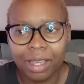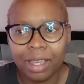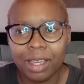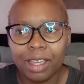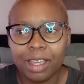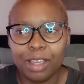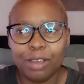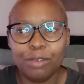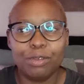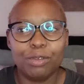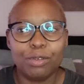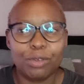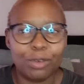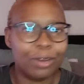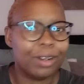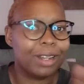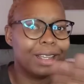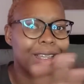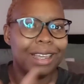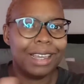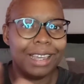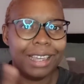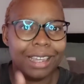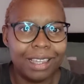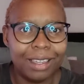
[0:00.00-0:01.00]
If you've got a
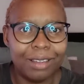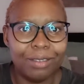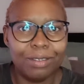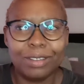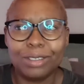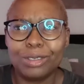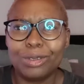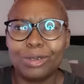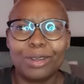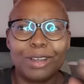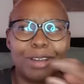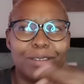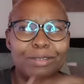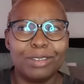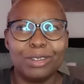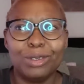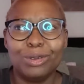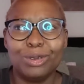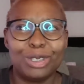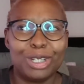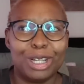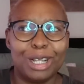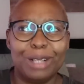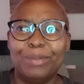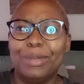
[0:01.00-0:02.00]
caregivers look after your
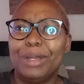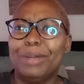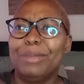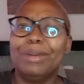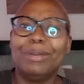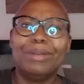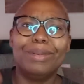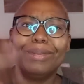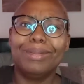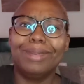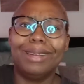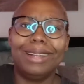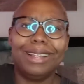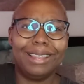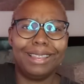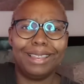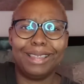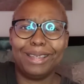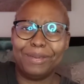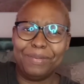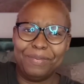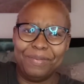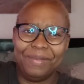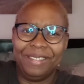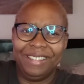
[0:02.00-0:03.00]
child, maybe let them